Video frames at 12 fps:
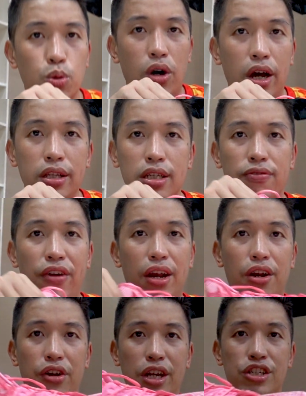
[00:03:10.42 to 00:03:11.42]
one is
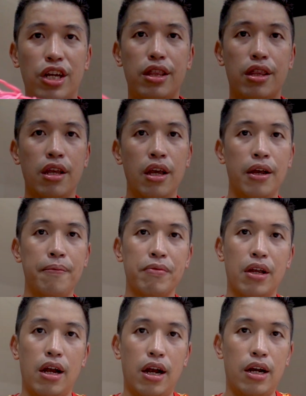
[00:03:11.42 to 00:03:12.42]
very rigid
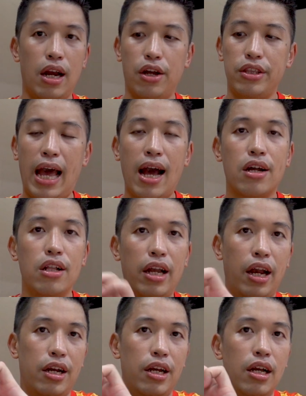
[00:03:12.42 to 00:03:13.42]
around the ankle
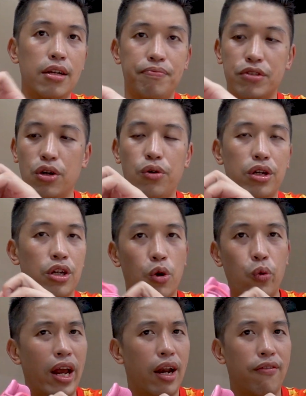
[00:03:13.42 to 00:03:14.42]
area. So you're
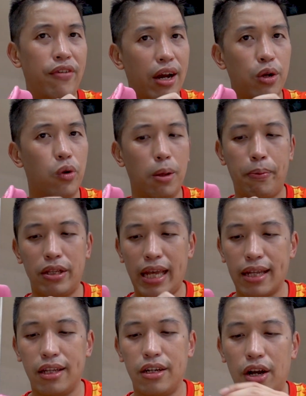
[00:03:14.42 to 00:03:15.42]
very well
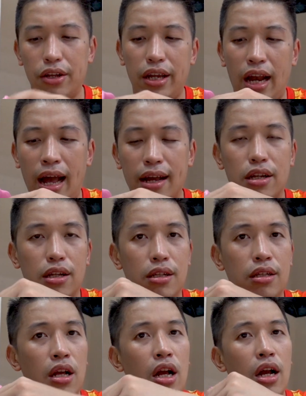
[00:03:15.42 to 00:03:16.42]
protected around the ankle
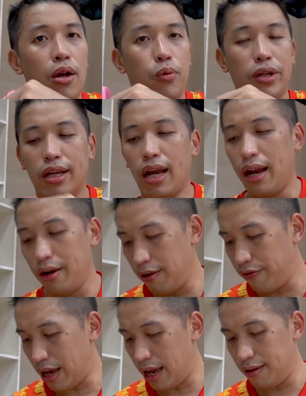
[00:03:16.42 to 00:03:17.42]
with the Kyrie
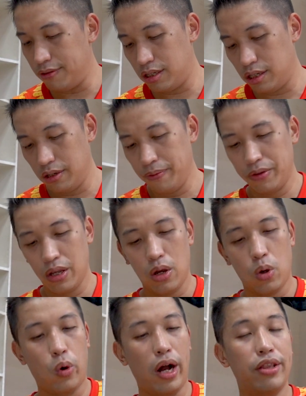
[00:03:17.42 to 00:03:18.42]
5s.
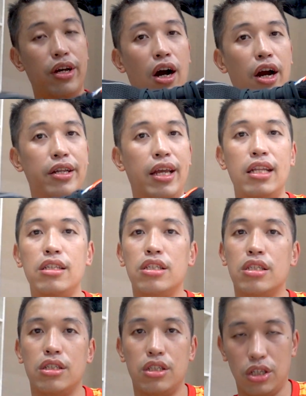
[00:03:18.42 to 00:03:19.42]
While the Hardens,
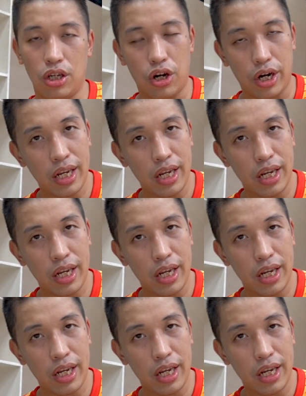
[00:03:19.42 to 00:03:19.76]
your